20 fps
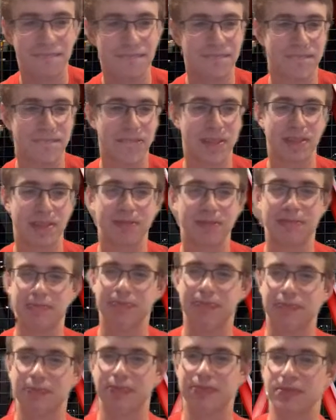No,
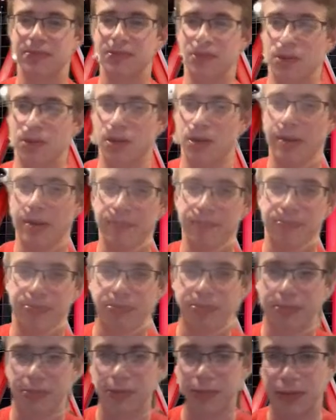I ain't got nothing else on
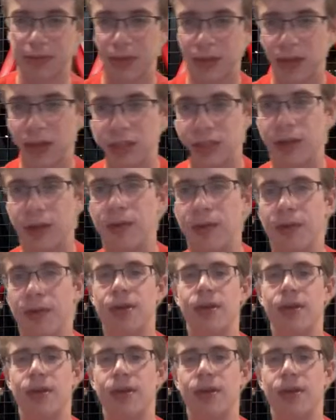it. Go ahead.